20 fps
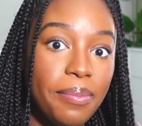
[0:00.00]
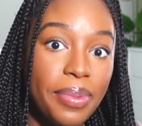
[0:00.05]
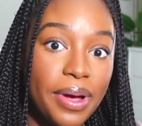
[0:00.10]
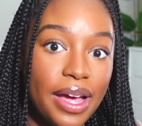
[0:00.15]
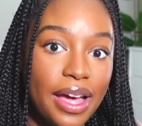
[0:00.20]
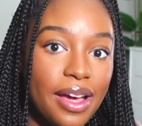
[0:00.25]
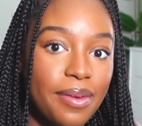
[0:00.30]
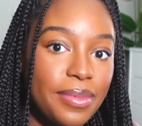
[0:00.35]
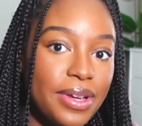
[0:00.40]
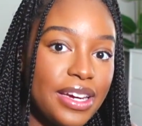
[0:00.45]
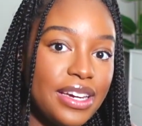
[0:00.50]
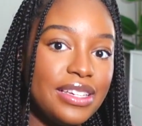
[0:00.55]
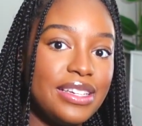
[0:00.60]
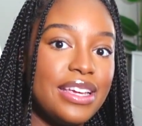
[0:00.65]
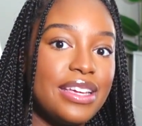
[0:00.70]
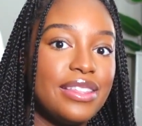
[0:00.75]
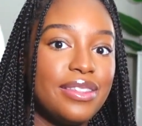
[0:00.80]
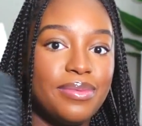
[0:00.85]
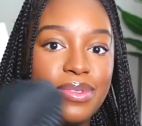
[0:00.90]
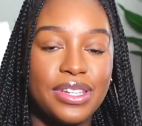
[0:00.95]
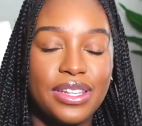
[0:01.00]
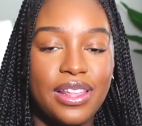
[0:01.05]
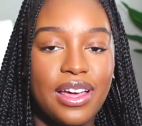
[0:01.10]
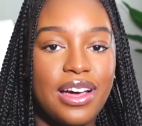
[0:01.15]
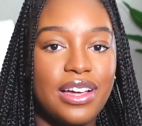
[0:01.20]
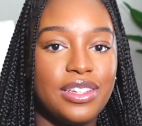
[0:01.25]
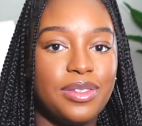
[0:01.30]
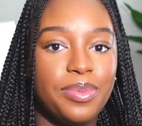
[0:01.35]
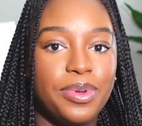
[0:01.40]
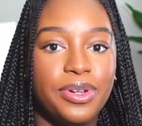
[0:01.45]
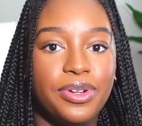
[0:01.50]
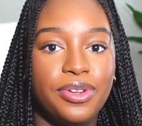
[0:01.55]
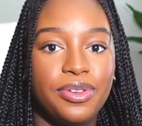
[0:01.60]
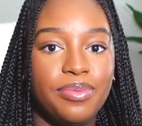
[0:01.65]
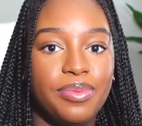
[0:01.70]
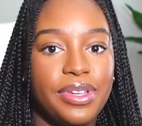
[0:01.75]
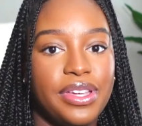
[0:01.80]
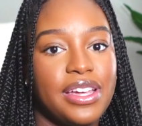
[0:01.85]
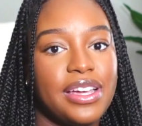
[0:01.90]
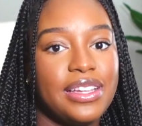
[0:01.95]
but I'm gonna take them to the hospital
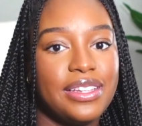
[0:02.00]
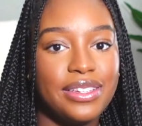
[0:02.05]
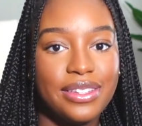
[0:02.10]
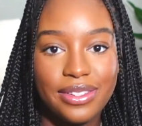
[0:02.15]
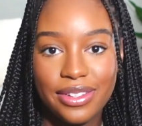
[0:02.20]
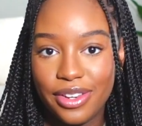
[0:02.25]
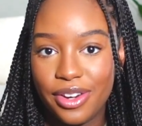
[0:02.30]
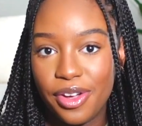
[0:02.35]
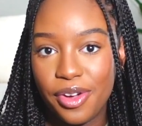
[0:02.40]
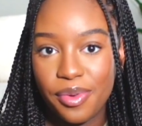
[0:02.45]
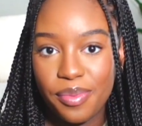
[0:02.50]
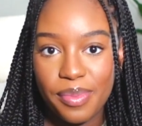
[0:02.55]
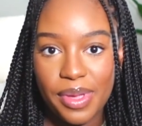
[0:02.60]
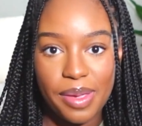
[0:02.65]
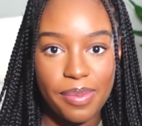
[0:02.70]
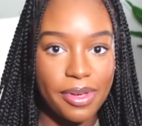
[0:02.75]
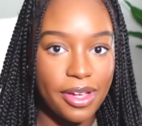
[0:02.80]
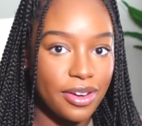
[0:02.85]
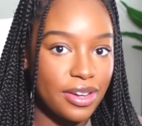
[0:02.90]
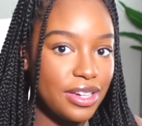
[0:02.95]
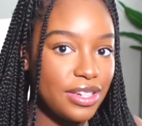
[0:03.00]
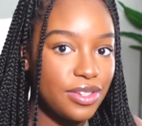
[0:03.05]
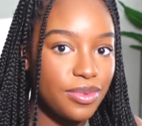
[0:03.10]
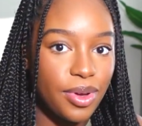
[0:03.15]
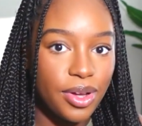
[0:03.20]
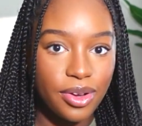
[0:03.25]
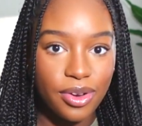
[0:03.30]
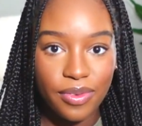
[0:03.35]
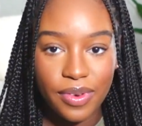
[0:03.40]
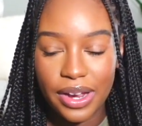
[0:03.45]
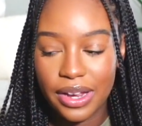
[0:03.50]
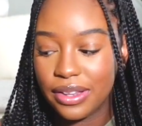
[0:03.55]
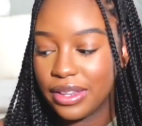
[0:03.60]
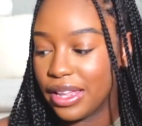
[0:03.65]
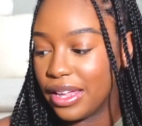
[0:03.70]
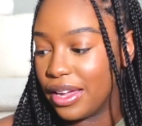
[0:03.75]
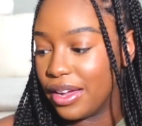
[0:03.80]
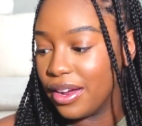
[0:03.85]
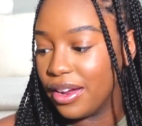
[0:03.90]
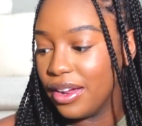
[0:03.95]
because, you know, maybe I'll need to walk around
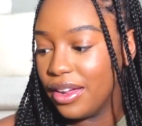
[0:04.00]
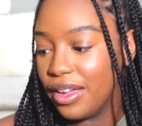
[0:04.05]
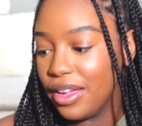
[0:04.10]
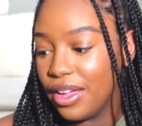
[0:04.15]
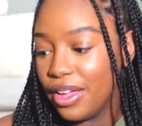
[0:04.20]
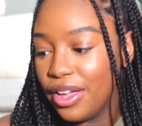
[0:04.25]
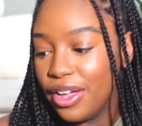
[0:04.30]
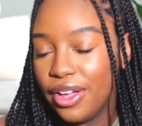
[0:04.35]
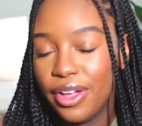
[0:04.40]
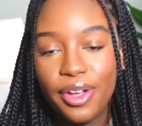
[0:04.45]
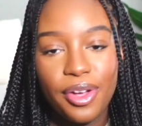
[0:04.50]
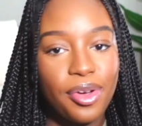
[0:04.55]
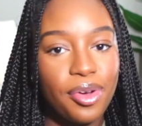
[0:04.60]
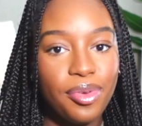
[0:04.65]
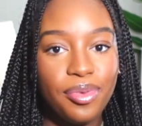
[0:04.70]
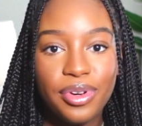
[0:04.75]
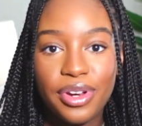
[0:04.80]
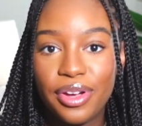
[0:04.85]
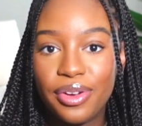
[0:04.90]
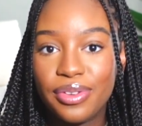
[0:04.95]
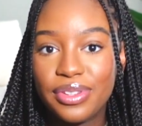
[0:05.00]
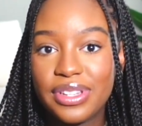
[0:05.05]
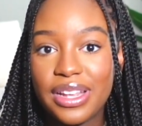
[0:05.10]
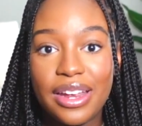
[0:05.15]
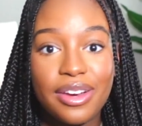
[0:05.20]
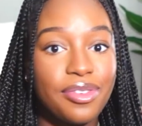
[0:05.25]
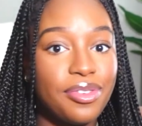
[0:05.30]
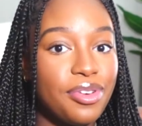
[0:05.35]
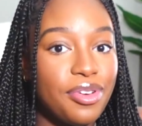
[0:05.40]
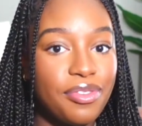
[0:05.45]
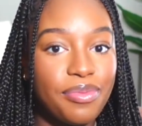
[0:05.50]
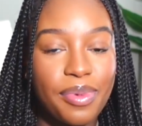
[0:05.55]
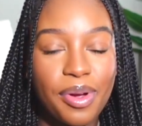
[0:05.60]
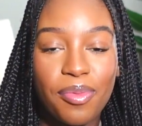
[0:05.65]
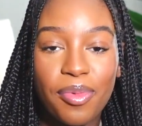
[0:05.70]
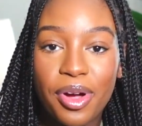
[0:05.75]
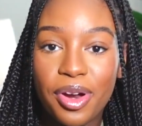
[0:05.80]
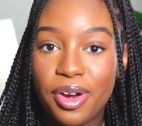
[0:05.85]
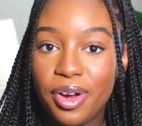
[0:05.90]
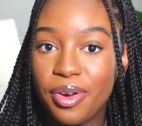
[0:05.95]
there. Who knows? I don't know if my
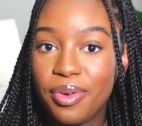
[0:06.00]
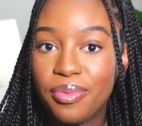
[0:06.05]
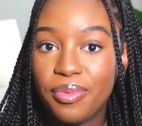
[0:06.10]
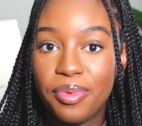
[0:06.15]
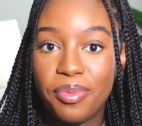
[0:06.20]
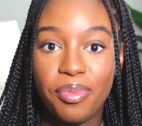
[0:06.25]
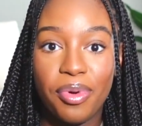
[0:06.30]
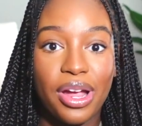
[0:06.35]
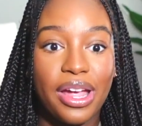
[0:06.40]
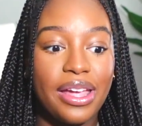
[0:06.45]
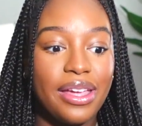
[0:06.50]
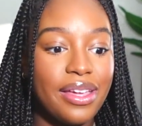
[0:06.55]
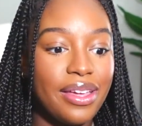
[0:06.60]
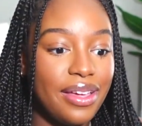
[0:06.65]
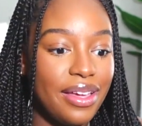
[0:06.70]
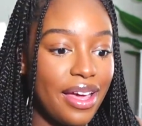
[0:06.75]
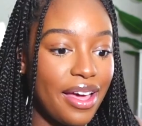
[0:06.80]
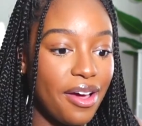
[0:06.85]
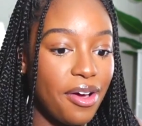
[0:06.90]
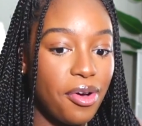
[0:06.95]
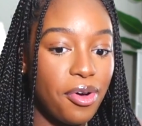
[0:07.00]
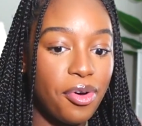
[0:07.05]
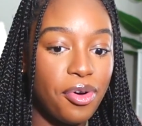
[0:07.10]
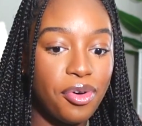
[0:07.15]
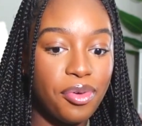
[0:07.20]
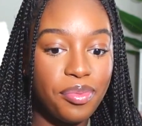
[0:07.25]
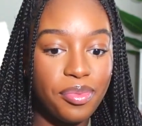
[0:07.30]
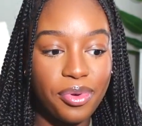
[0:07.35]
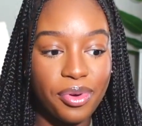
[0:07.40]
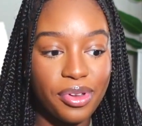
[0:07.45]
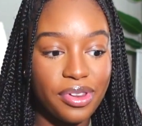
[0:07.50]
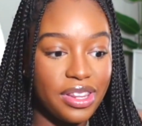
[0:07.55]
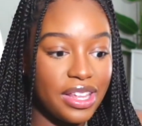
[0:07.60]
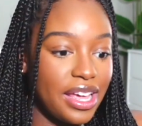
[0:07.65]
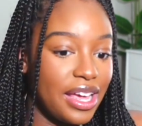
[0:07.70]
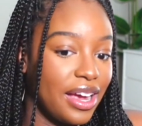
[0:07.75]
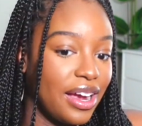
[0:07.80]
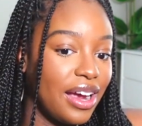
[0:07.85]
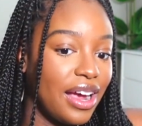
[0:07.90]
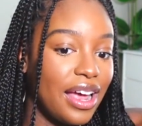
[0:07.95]
water will break at home or
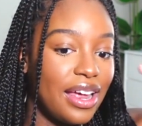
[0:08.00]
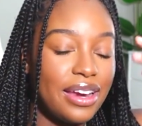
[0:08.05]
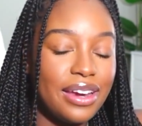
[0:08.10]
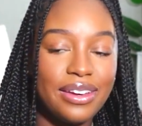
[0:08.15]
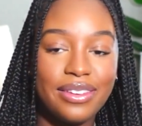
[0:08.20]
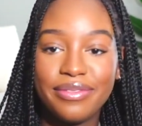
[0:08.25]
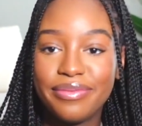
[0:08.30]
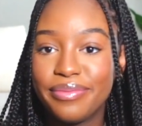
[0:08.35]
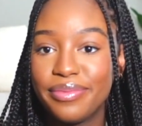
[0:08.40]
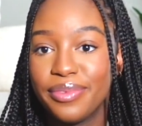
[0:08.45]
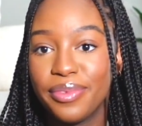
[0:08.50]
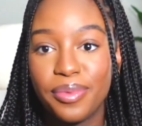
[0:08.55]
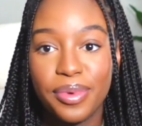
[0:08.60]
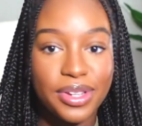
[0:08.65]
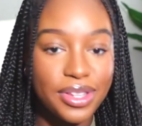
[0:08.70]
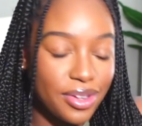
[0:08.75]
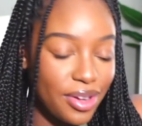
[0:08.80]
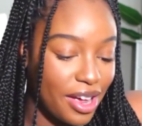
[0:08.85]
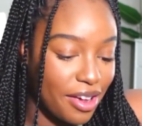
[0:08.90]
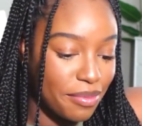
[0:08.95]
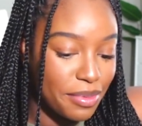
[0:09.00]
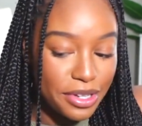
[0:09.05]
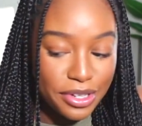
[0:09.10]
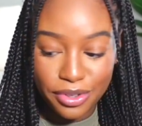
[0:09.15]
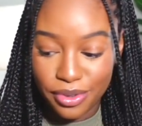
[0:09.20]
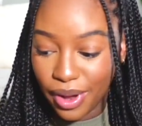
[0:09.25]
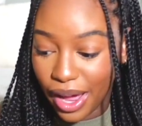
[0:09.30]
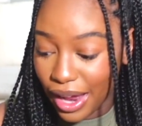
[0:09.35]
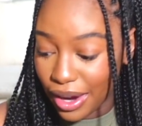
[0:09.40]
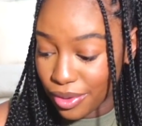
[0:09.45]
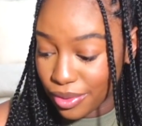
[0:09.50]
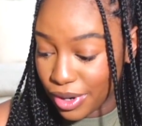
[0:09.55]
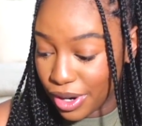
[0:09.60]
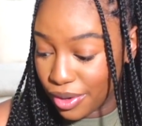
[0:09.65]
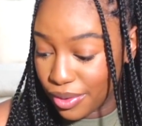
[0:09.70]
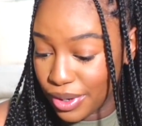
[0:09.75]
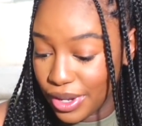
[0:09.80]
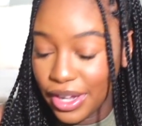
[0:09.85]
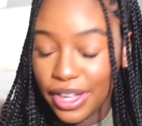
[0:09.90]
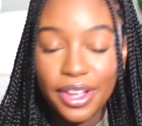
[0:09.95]
there. What they'll have me do, I don't know.
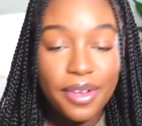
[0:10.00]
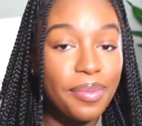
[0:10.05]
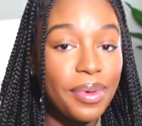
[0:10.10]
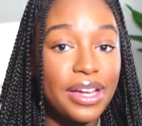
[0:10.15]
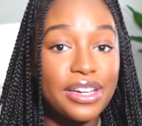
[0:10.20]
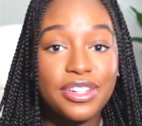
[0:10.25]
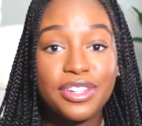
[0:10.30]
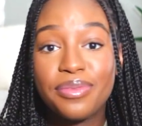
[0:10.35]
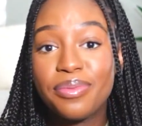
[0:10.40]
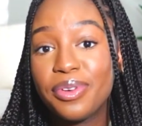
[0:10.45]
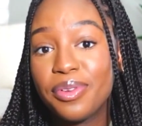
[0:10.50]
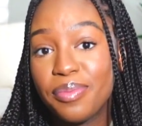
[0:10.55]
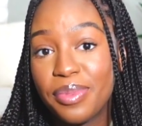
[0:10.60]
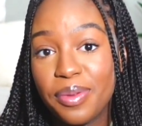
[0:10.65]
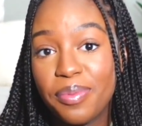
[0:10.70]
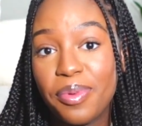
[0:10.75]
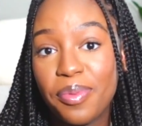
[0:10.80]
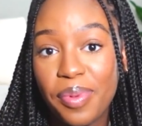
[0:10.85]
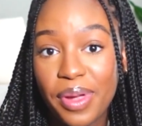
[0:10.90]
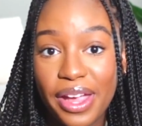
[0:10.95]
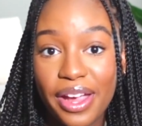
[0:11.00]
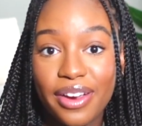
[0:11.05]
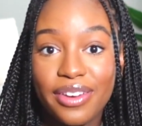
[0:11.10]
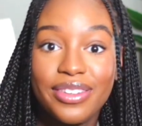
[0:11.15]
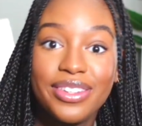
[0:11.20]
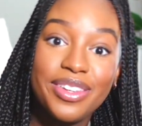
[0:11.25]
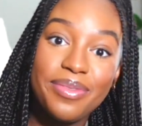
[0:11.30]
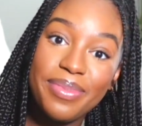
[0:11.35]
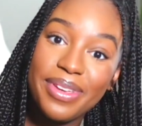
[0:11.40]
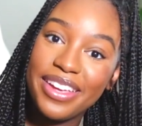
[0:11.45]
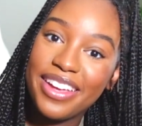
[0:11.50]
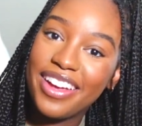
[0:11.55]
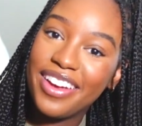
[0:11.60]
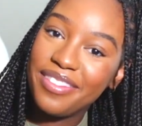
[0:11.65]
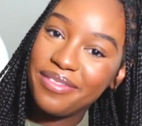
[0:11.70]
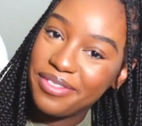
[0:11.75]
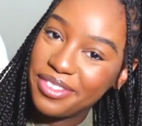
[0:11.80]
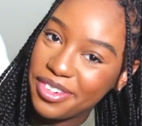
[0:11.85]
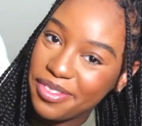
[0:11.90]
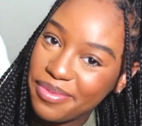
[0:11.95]
But I just want to be prepared to be
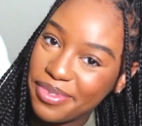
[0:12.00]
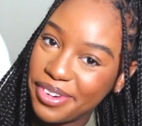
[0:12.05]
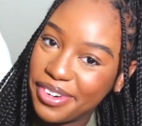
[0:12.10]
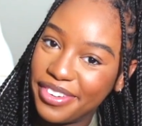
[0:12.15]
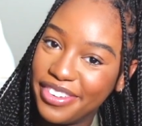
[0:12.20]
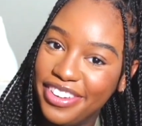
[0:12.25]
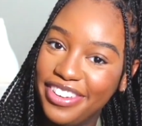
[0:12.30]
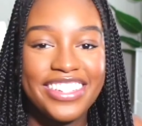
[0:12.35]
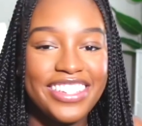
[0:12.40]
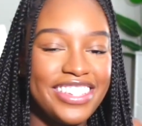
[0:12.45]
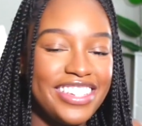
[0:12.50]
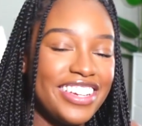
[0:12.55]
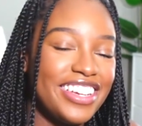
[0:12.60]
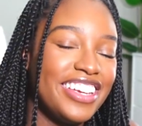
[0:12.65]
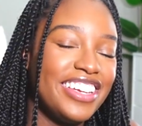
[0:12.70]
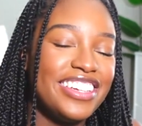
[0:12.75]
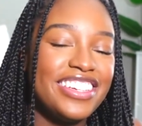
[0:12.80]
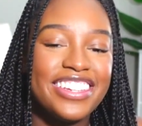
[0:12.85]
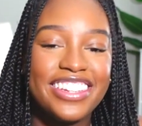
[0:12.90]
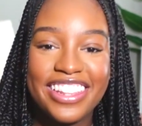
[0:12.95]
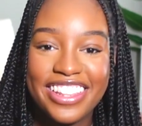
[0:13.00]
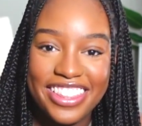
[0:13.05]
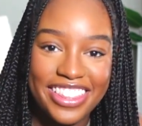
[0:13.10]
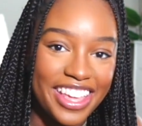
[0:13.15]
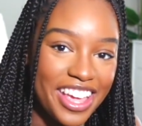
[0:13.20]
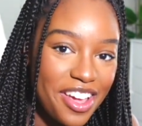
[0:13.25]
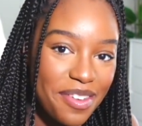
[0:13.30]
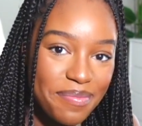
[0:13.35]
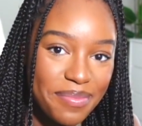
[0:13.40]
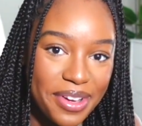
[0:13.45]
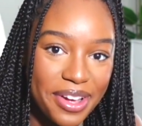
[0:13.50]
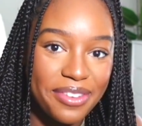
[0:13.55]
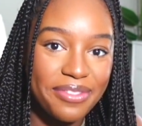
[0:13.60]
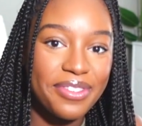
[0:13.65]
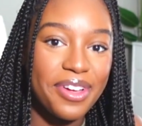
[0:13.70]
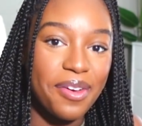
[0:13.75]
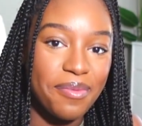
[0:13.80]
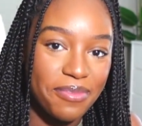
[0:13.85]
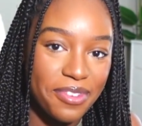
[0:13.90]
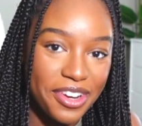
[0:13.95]
comfortable. Just sticking to the theme of
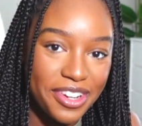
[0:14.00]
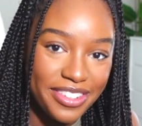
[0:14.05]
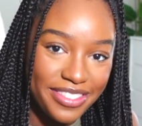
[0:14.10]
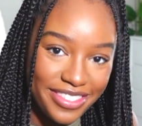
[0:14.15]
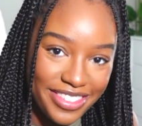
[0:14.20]
comfort.